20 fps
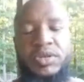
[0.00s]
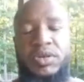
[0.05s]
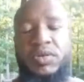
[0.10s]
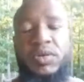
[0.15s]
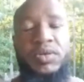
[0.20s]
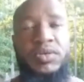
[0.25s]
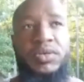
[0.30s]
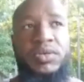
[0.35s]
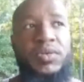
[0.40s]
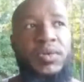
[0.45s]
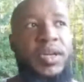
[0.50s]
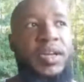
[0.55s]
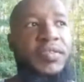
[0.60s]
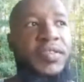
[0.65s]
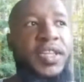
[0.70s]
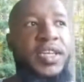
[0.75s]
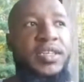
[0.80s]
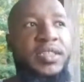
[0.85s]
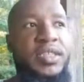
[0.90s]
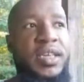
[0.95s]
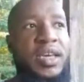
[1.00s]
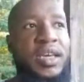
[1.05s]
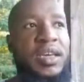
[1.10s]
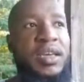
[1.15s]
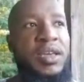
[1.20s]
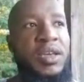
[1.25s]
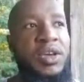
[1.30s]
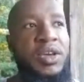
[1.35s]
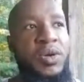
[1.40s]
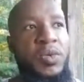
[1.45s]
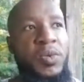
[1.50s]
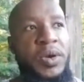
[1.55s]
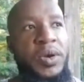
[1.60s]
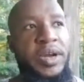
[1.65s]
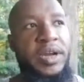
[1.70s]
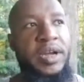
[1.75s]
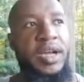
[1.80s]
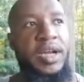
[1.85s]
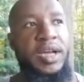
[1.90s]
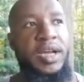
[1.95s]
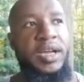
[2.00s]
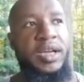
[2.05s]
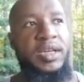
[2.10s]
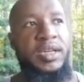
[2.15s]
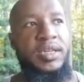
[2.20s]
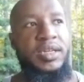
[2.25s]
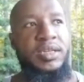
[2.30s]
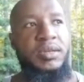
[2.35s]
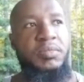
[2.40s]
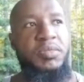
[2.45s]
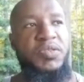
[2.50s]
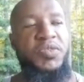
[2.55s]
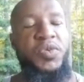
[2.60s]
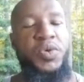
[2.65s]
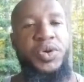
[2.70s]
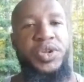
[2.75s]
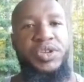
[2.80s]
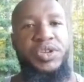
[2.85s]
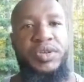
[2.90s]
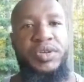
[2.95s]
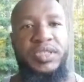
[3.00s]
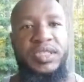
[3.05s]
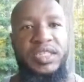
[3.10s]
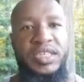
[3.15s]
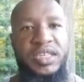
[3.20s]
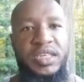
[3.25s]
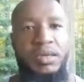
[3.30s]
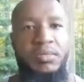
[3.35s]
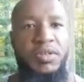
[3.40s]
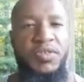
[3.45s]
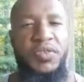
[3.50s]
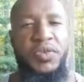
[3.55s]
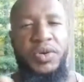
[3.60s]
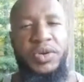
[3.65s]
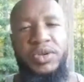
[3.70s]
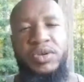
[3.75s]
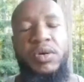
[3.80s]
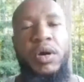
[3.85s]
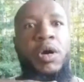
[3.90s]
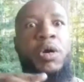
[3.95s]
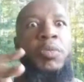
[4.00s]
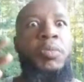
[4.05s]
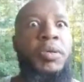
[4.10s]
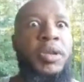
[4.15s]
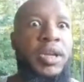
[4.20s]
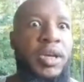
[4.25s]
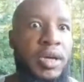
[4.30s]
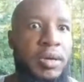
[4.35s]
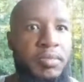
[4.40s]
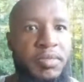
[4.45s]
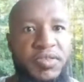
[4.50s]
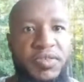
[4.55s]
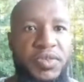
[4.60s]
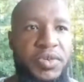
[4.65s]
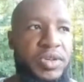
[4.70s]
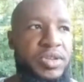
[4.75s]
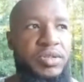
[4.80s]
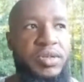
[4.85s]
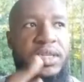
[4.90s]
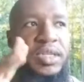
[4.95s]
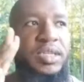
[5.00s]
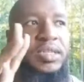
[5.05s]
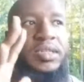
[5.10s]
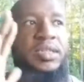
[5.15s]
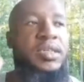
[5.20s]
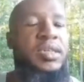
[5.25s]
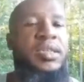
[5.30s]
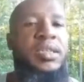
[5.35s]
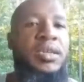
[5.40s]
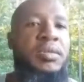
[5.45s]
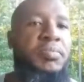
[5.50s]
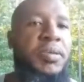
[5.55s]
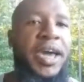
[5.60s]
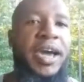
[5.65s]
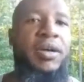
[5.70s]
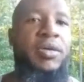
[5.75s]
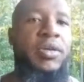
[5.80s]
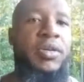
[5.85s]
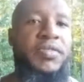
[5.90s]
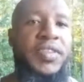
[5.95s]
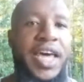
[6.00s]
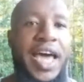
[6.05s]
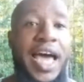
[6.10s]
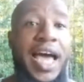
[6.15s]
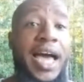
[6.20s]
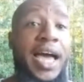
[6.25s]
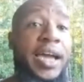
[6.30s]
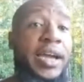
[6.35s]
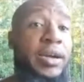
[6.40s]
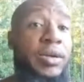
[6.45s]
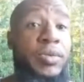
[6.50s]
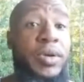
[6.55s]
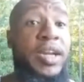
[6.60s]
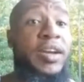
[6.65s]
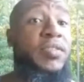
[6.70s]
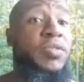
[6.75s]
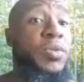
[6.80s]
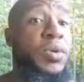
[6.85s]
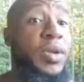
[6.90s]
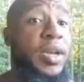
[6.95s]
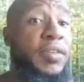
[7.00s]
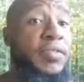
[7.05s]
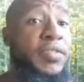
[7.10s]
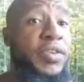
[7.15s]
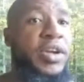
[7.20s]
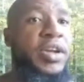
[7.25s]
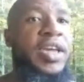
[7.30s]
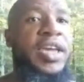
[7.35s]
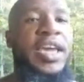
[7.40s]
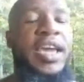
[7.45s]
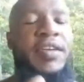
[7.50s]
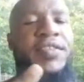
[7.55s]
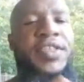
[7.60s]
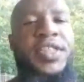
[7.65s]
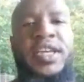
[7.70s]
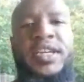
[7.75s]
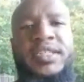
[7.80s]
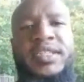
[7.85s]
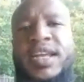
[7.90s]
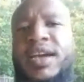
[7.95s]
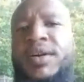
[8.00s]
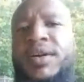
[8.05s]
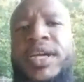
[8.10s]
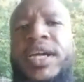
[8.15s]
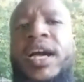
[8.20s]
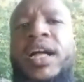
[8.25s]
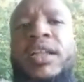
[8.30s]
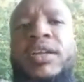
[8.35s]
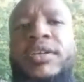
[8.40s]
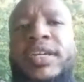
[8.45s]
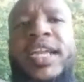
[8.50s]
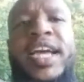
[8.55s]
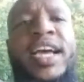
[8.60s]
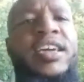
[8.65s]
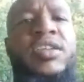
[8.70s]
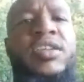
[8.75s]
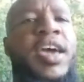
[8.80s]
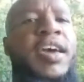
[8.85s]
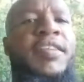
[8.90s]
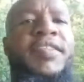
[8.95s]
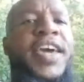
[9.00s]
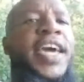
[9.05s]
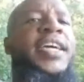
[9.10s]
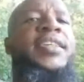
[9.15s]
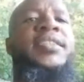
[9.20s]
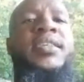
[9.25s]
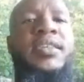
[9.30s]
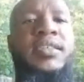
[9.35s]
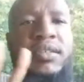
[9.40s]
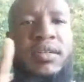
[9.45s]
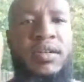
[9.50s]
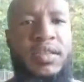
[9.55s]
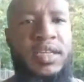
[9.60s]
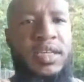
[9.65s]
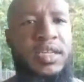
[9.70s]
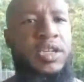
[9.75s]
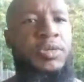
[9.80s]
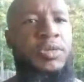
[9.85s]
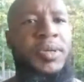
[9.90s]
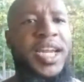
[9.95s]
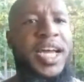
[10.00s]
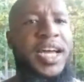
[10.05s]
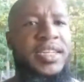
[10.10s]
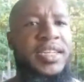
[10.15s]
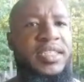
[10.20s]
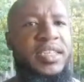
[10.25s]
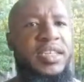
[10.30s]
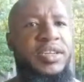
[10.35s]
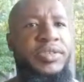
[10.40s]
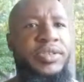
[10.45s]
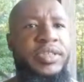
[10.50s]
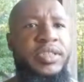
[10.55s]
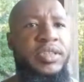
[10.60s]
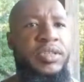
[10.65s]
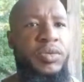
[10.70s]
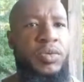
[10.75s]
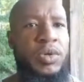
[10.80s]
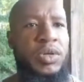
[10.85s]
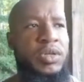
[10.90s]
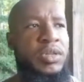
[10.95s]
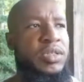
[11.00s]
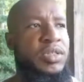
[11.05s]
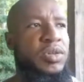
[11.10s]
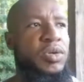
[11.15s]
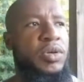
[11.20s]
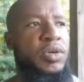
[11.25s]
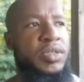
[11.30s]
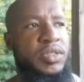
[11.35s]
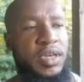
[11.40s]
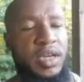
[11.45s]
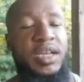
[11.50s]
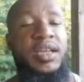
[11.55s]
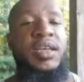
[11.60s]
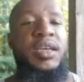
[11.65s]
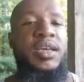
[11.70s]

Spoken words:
or quotes or whatever they say, where before you could see, before you open up, before you get to see the power of the eye or whatever, everything's now in color, and now you have access to all the Illuminati secrets, and the world is yours. And